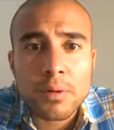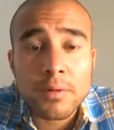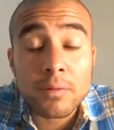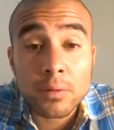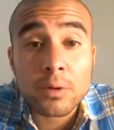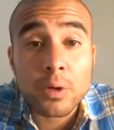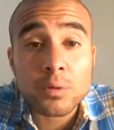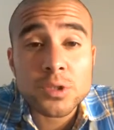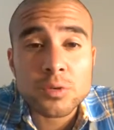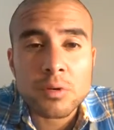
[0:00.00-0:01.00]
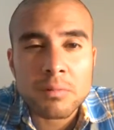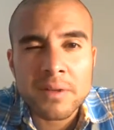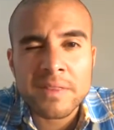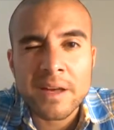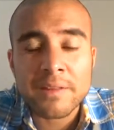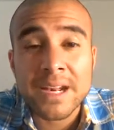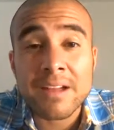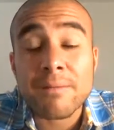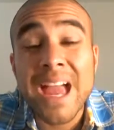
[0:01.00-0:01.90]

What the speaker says: month or close to a month now that I've